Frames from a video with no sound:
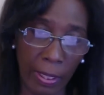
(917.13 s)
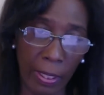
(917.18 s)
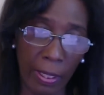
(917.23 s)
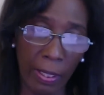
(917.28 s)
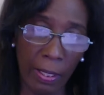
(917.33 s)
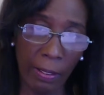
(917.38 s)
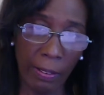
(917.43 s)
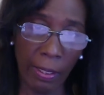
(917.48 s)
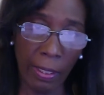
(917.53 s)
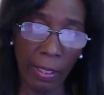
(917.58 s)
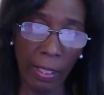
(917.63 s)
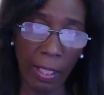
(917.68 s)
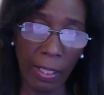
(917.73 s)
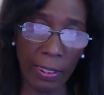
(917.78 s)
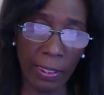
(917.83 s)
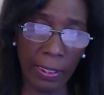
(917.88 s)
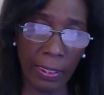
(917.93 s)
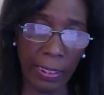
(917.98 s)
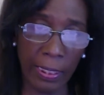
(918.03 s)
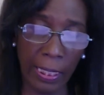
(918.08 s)
The
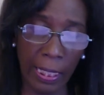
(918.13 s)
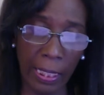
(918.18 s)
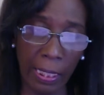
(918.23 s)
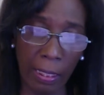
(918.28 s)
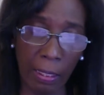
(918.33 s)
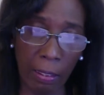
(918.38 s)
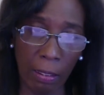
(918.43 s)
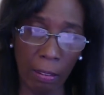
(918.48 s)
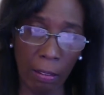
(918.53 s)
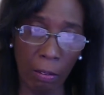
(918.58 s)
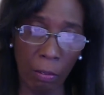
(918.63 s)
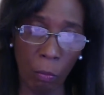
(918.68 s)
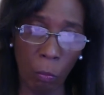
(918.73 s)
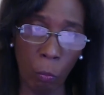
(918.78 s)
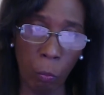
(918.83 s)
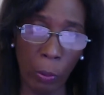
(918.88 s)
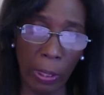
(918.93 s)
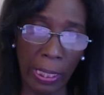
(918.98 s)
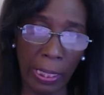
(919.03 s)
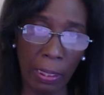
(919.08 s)
last thing
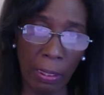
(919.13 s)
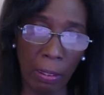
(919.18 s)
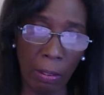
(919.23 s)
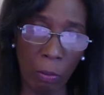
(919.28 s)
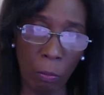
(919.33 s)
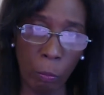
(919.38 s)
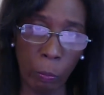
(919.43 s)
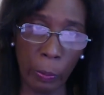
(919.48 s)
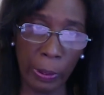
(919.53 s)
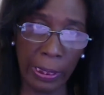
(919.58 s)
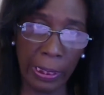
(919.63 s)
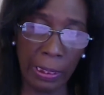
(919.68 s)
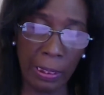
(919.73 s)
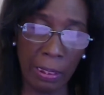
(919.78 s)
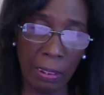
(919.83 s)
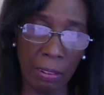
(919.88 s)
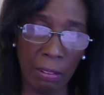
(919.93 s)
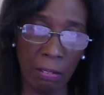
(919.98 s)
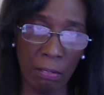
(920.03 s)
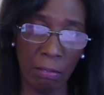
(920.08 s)
when we
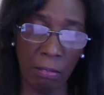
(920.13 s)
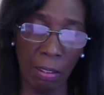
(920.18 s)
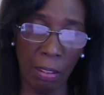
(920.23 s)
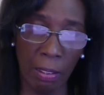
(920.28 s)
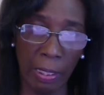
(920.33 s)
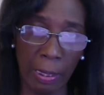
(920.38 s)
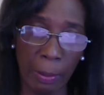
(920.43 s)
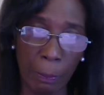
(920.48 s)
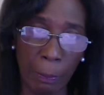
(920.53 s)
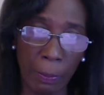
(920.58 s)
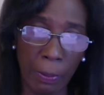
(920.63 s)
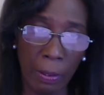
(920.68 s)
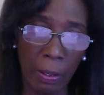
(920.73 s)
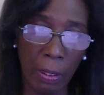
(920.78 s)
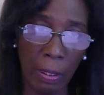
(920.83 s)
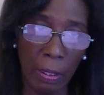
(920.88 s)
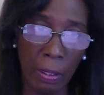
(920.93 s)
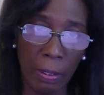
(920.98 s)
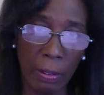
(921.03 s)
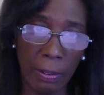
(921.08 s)
describe
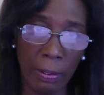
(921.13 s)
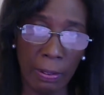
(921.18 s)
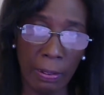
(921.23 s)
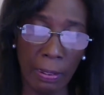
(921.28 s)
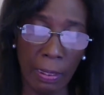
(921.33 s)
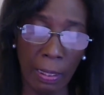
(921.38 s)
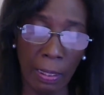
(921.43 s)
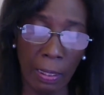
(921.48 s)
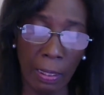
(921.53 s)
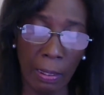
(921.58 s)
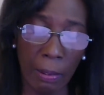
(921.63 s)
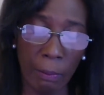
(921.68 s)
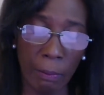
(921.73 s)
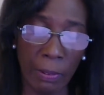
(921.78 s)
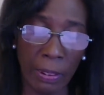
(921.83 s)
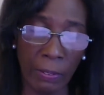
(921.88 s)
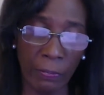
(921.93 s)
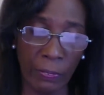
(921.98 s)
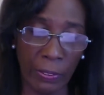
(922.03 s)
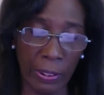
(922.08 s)

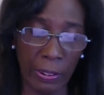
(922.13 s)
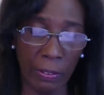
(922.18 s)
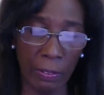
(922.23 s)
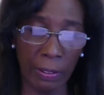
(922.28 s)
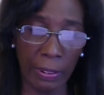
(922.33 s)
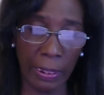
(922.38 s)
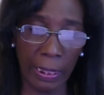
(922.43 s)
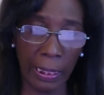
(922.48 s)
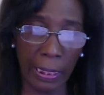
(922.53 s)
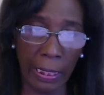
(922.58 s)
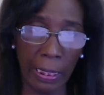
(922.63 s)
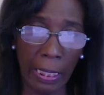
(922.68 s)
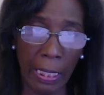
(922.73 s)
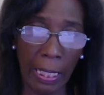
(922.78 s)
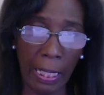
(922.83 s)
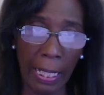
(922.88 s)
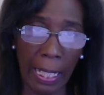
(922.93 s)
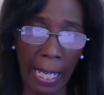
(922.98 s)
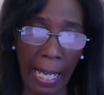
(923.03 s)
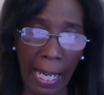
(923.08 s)
difficulty
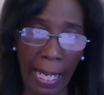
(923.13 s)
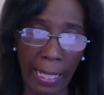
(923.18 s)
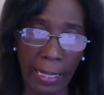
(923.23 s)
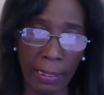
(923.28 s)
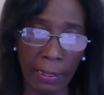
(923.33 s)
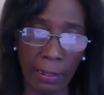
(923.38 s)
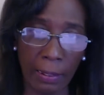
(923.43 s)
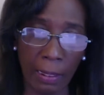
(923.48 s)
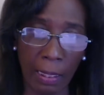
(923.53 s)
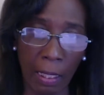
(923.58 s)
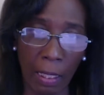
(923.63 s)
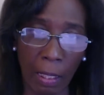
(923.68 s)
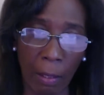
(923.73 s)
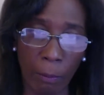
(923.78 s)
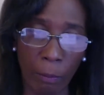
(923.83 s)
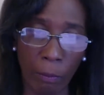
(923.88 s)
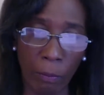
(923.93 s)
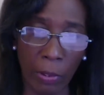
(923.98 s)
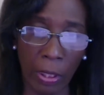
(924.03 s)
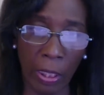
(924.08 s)
and
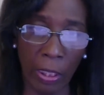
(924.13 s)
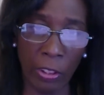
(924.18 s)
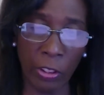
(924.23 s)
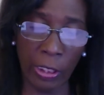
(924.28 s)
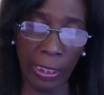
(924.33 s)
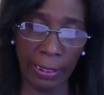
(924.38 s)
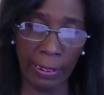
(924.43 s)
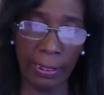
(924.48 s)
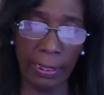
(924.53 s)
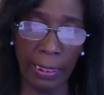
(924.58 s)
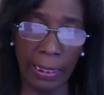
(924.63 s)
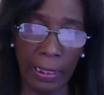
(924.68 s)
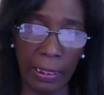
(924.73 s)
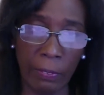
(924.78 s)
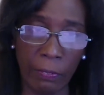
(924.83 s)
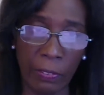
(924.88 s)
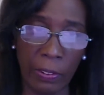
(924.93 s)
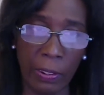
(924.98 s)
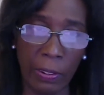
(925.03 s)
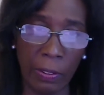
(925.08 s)
adjusting
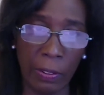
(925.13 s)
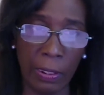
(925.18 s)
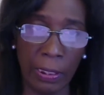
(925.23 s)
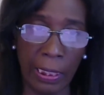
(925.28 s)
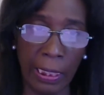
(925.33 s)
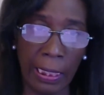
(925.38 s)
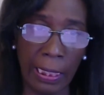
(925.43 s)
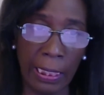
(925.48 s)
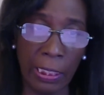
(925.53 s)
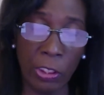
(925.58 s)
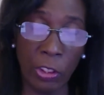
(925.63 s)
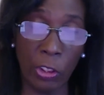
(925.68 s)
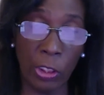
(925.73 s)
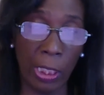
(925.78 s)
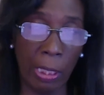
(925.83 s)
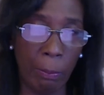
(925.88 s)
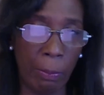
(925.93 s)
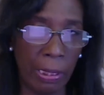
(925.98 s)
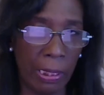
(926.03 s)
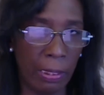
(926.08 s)
difficulty is
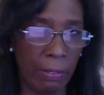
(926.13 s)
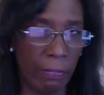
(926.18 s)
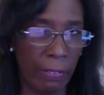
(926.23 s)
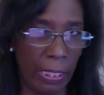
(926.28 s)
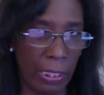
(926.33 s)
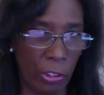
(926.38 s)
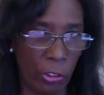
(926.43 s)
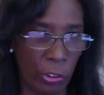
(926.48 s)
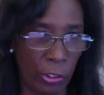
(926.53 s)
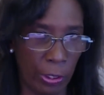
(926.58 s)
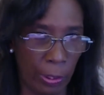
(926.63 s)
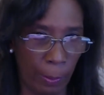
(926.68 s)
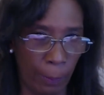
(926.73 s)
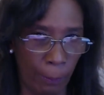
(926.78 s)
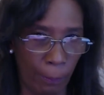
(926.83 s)
GM intervention.